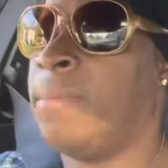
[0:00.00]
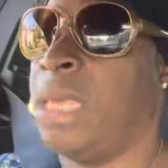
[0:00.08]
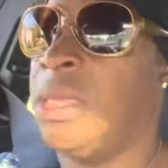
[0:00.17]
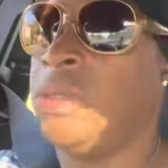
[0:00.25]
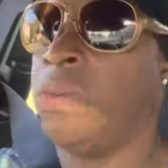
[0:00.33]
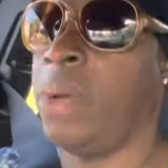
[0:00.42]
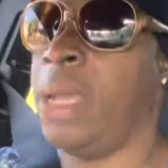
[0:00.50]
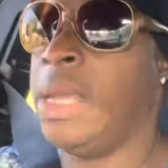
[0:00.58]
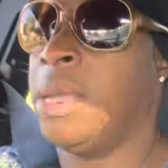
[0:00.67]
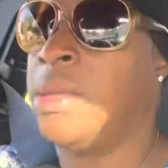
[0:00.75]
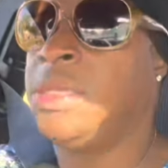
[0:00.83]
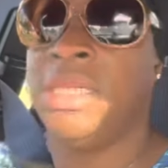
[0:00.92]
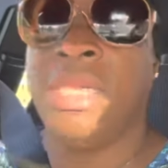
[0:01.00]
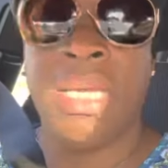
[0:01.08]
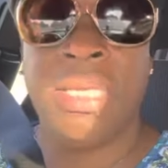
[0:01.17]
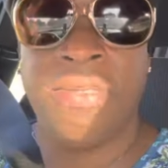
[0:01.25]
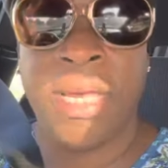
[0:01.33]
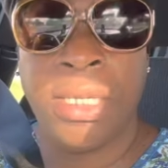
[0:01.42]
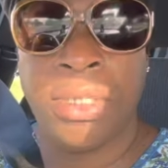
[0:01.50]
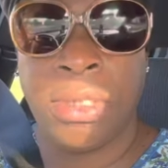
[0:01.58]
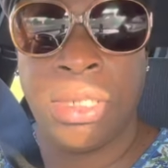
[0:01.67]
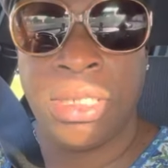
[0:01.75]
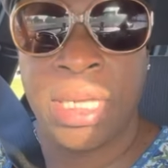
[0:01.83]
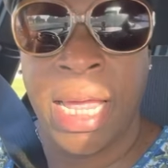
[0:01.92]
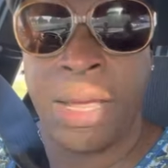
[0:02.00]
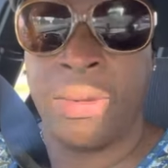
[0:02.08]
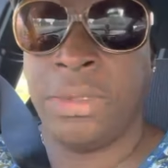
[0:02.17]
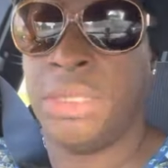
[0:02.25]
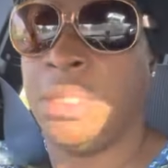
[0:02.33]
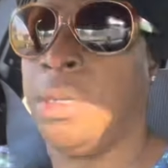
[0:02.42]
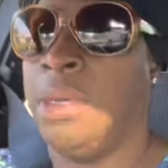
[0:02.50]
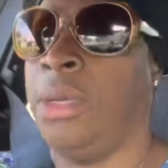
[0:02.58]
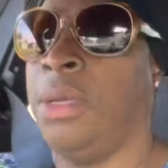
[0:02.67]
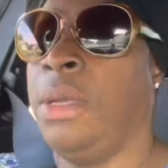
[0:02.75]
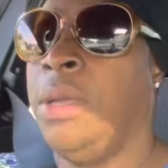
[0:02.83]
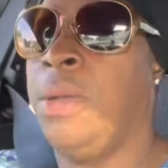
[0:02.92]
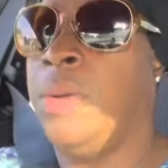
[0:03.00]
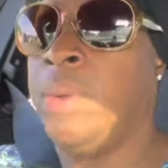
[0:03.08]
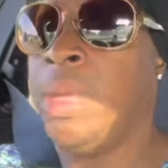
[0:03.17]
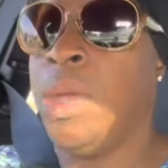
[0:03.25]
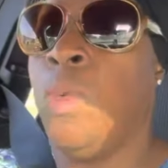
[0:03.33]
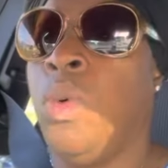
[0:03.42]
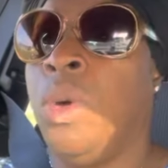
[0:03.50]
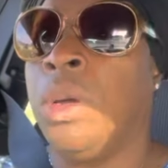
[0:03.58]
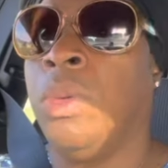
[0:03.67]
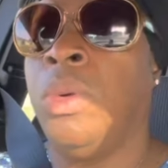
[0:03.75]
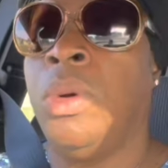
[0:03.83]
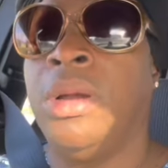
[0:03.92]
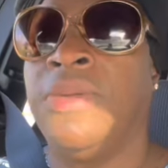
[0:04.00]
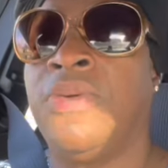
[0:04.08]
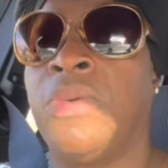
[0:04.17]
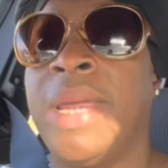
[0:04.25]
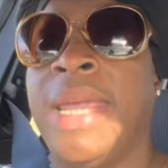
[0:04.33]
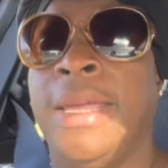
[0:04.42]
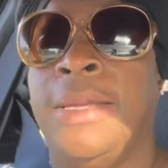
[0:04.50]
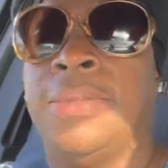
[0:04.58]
That's right. Because the death angel is out. We in World War III.